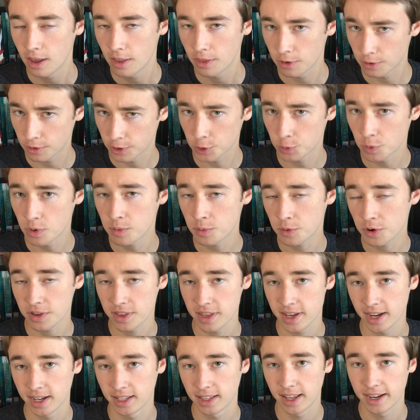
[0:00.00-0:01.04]
Though there's one more
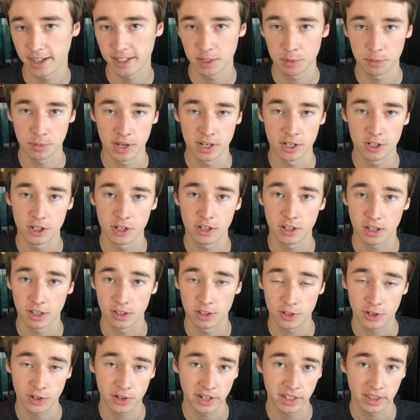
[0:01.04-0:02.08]
thing I'd like to mention
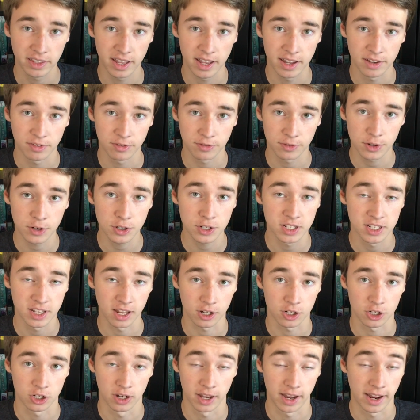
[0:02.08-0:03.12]
concerning that first
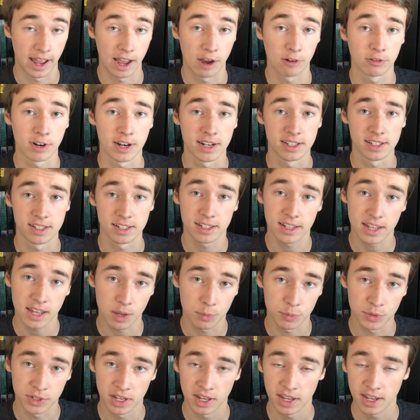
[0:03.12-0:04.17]
section I outright
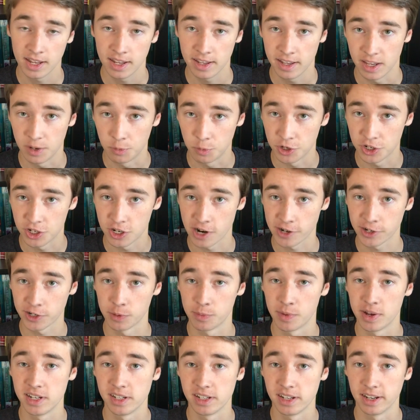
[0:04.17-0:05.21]
skipped, in which Dr.
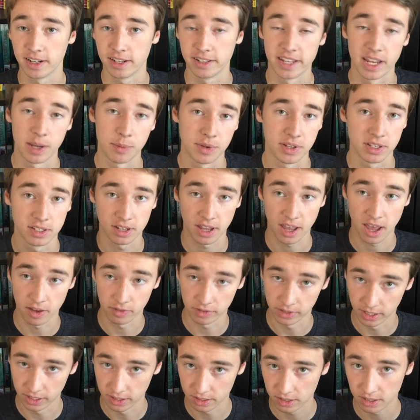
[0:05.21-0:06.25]
Menton examines
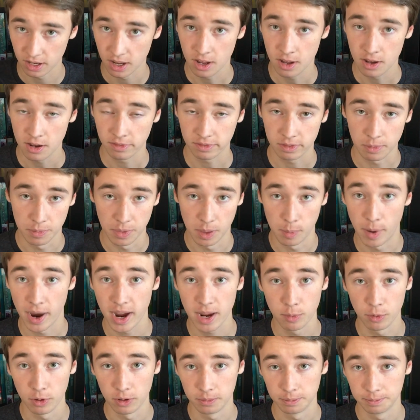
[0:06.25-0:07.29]
evidence from the
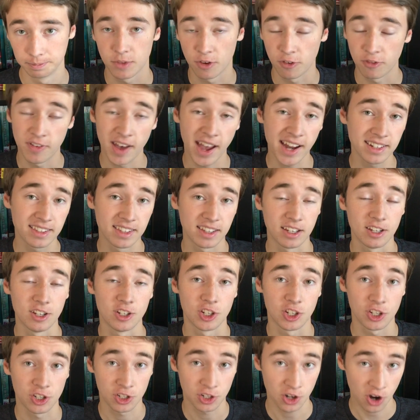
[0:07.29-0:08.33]
Bible. The fact that he
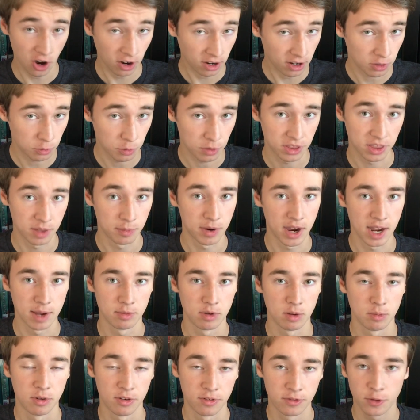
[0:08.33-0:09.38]
started with the
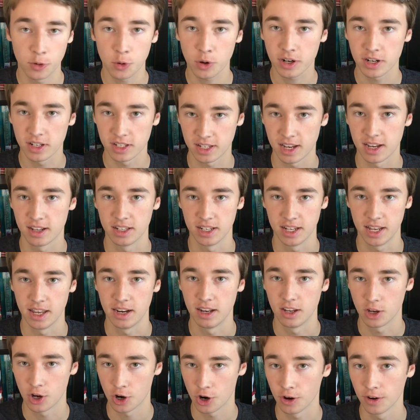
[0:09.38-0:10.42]
Bible before discussing
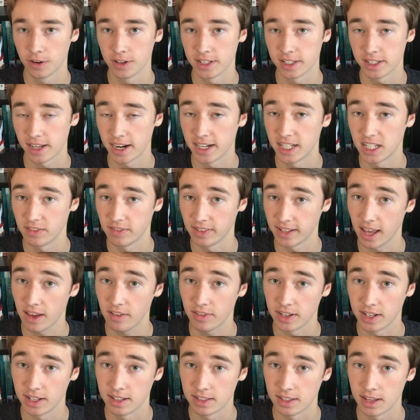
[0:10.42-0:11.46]
any current scientific
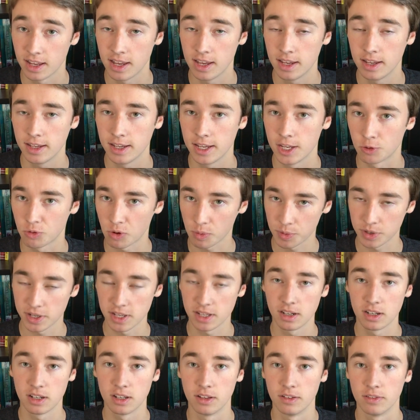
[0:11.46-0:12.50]
evidence is
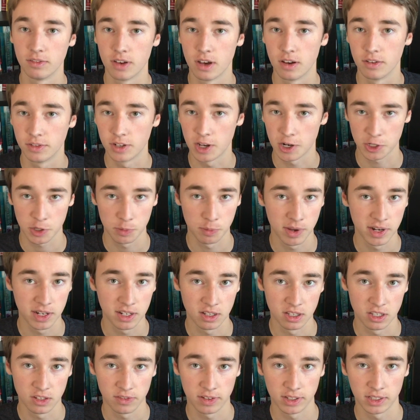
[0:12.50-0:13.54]
representative of Dr.
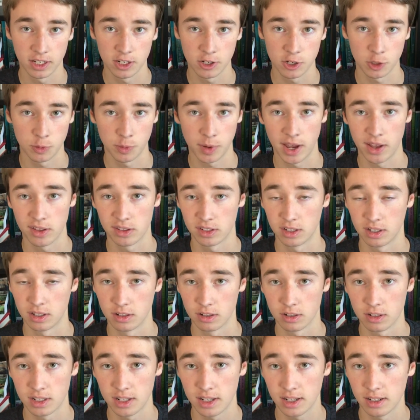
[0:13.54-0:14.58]
Menton's fallacious path to
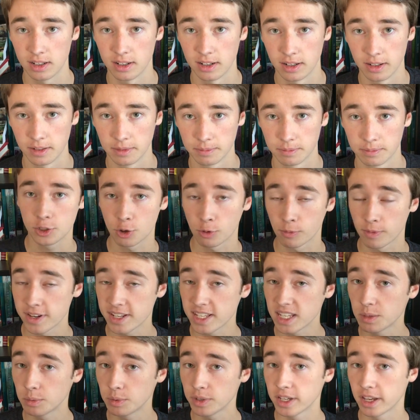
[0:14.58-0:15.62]
understanding. To
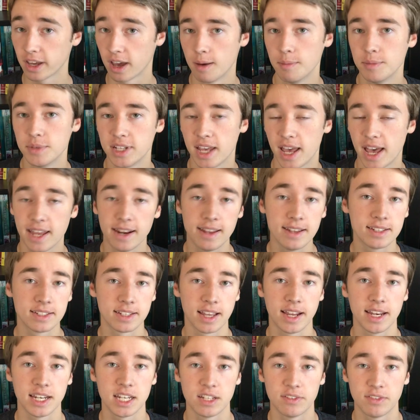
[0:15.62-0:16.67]
reasonably come to any
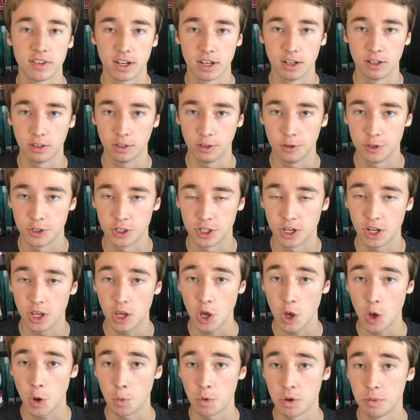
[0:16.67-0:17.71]
scientific conclusion,
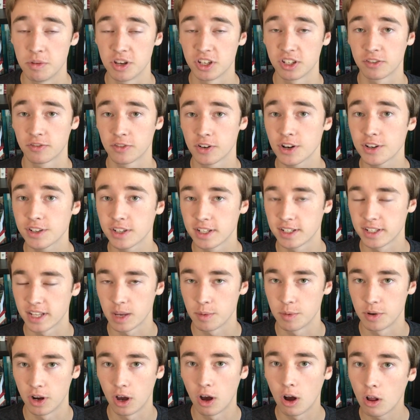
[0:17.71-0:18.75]
we must first
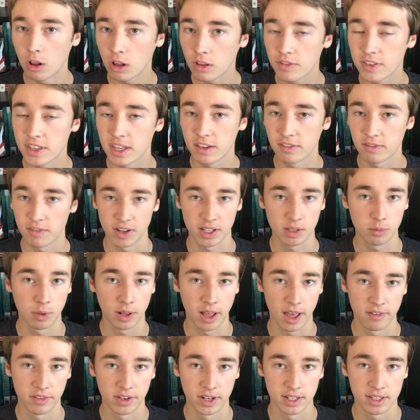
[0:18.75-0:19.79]
examine all of the
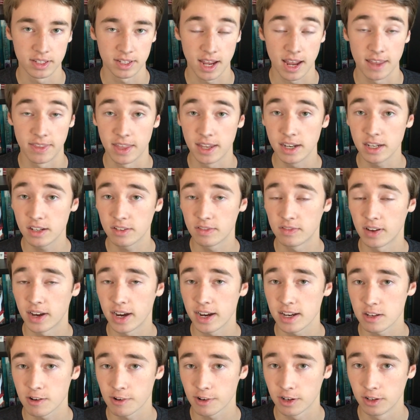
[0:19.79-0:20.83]
available evidence and then
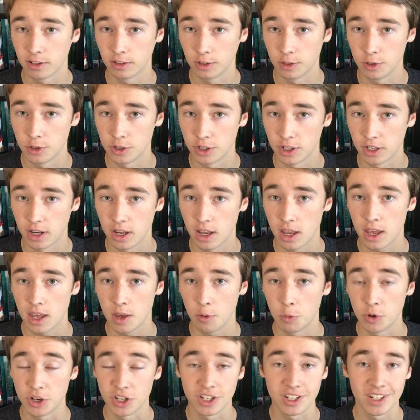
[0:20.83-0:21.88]
devise our conclusion,
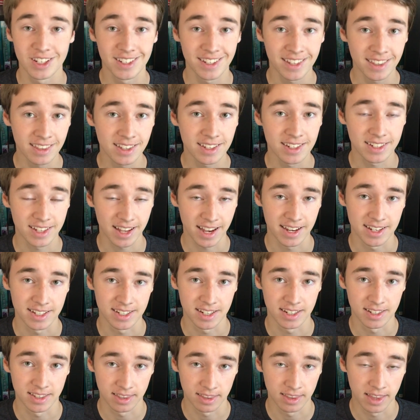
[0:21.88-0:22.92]
which
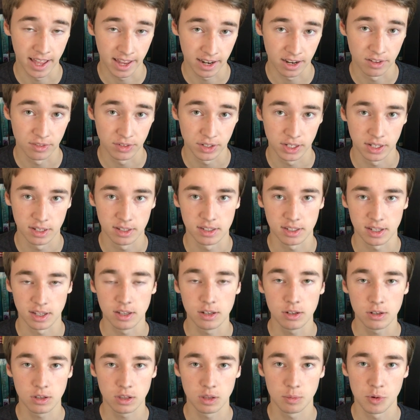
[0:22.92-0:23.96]
synthesizes that evidence
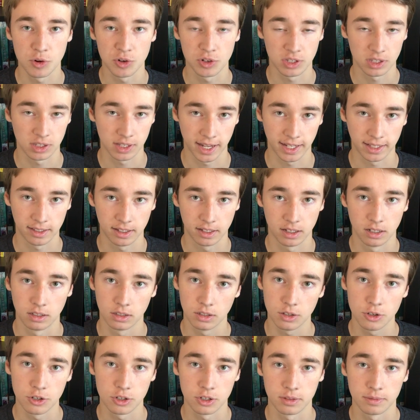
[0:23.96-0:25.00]
into the most likely
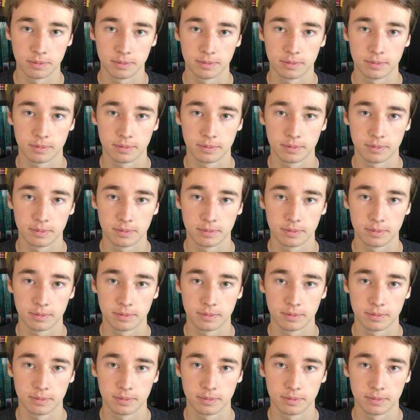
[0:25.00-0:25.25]
conclusion.